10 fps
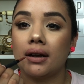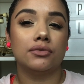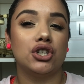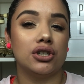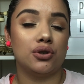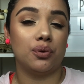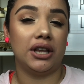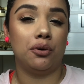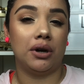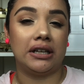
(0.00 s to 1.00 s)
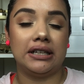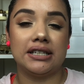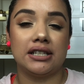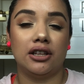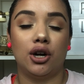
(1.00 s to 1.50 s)
Just really quickly,
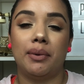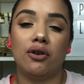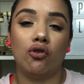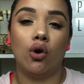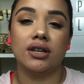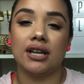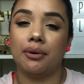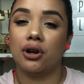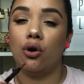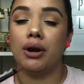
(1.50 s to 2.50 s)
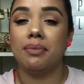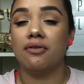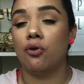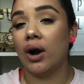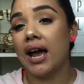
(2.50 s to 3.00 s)
just a little bit, of course, I would go in
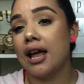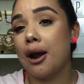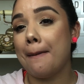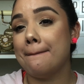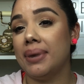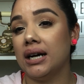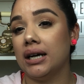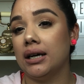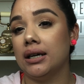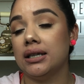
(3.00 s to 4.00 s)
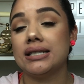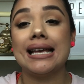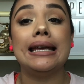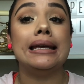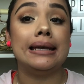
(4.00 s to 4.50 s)
beforehand, but
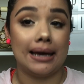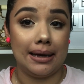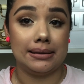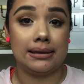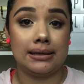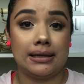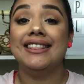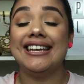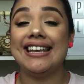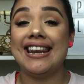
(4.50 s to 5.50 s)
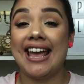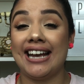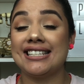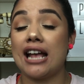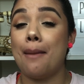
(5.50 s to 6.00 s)
yes. The
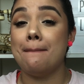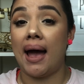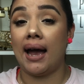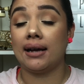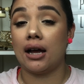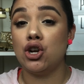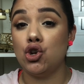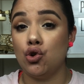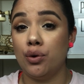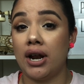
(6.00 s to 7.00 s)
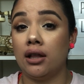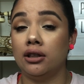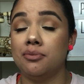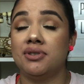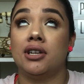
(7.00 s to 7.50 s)
next MAC Nude
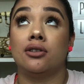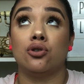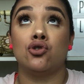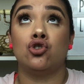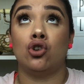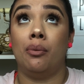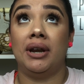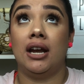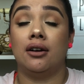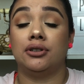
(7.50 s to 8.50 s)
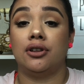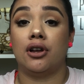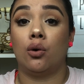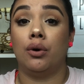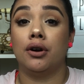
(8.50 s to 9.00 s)
lipstick, there's so many out there
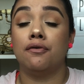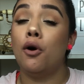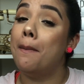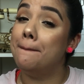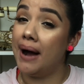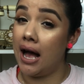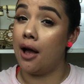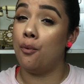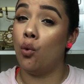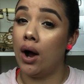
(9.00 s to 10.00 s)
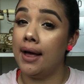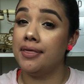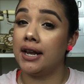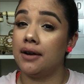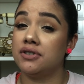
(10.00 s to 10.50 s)
that are wonderful, but
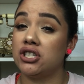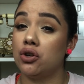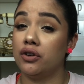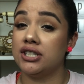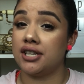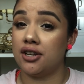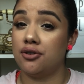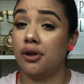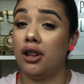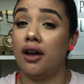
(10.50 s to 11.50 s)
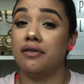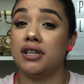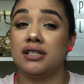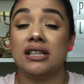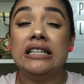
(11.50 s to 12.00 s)
one that I've still continued to love,
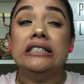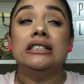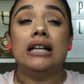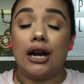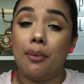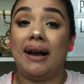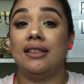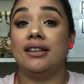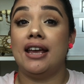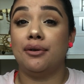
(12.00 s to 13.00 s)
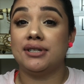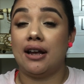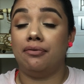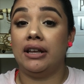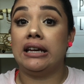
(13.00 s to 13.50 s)
because I know back in the day it was
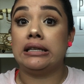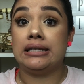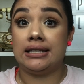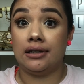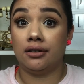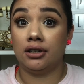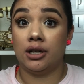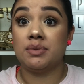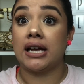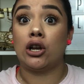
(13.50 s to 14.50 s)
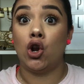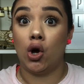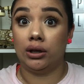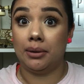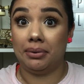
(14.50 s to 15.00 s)
definitely concealer lips, like
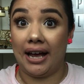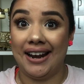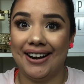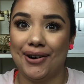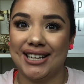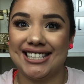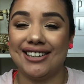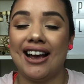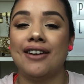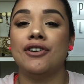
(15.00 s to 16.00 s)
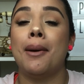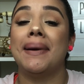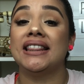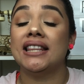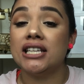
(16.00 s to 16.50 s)
no lip liner whatsoever,
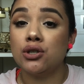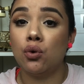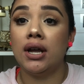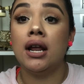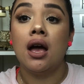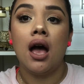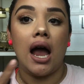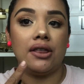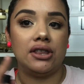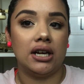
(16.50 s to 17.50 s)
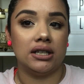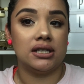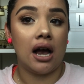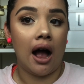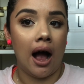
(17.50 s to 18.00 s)
but this one, I think on
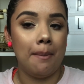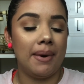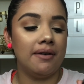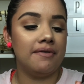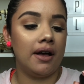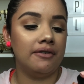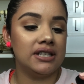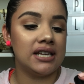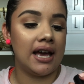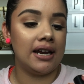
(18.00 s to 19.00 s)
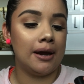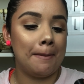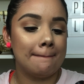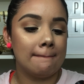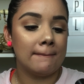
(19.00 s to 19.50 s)
top of Velvet
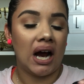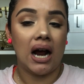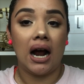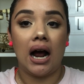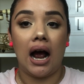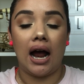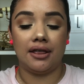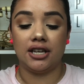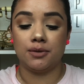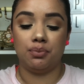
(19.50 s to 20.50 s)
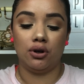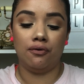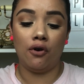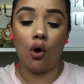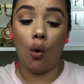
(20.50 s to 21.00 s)
Teddy, I think is
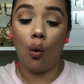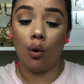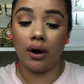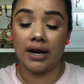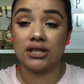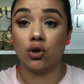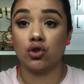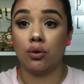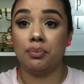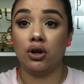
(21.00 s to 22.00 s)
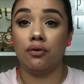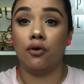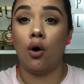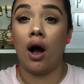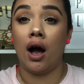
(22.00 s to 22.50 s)
beautiful, or it's also
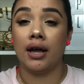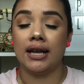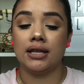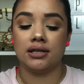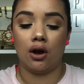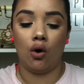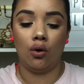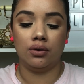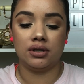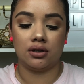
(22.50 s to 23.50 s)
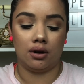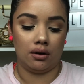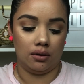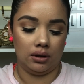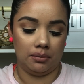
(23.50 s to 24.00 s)
beautiful on its own.
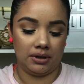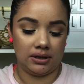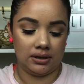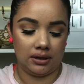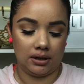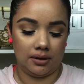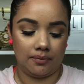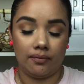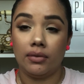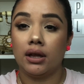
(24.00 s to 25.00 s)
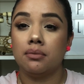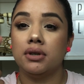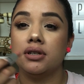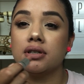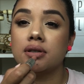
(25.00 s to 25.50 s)
So let me see. Let
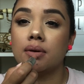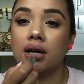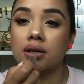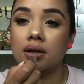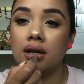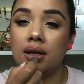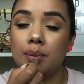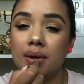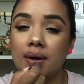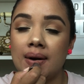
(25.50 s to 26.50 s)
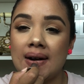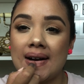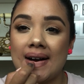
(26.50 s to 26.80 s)
me just swatch right in the middle.